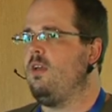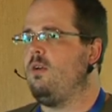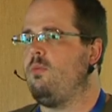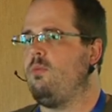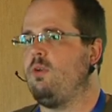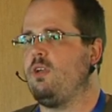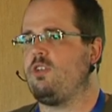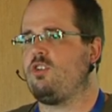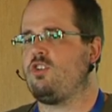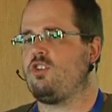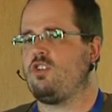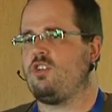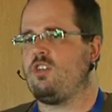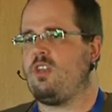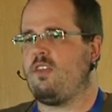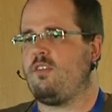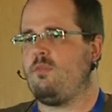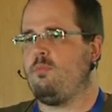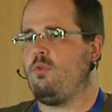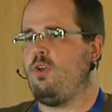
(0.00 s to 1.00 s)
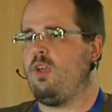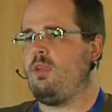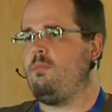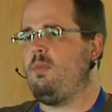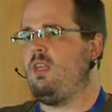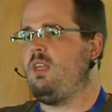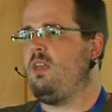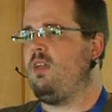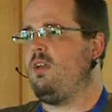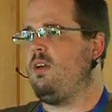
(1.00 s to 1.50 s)
which doesn't break
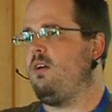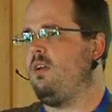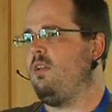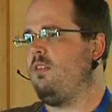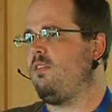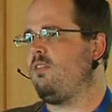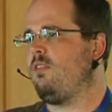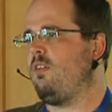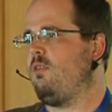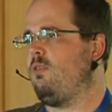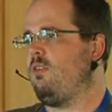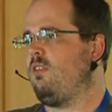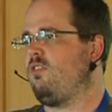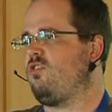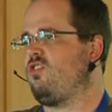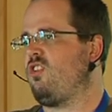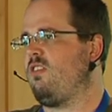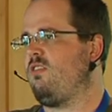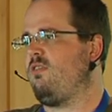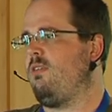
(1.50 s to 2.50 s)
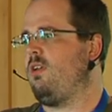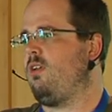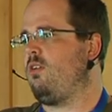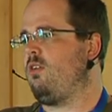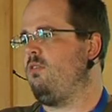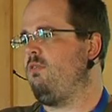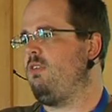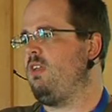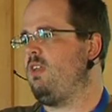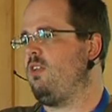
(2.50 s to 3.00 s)
media, and so it's just very
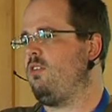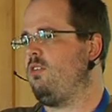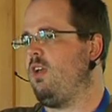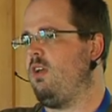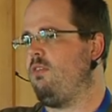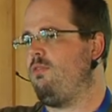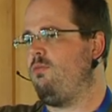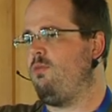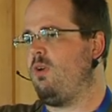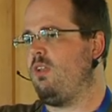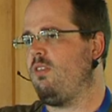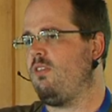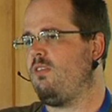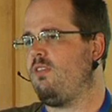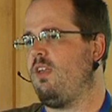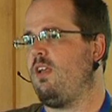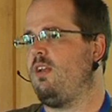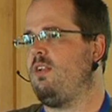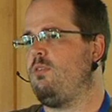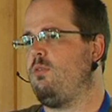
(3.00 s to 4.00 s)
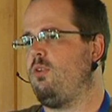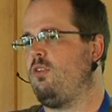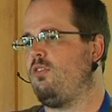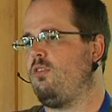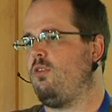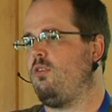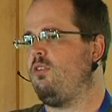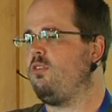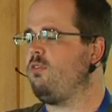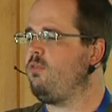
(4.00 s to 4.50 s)
convenient to have one single
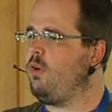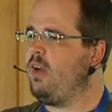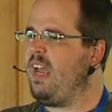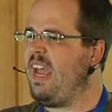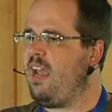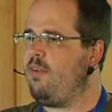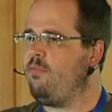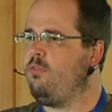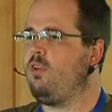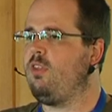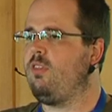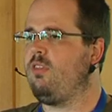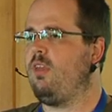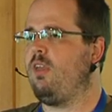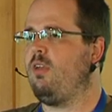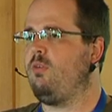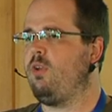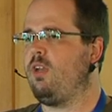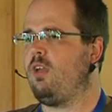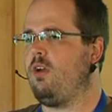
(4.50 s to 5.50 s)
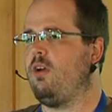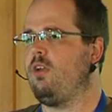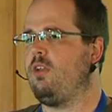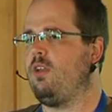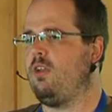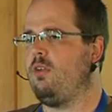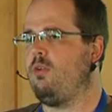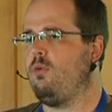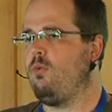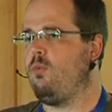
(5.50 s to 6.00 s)
resource for everything
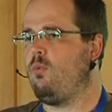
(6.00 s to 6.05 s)
regarding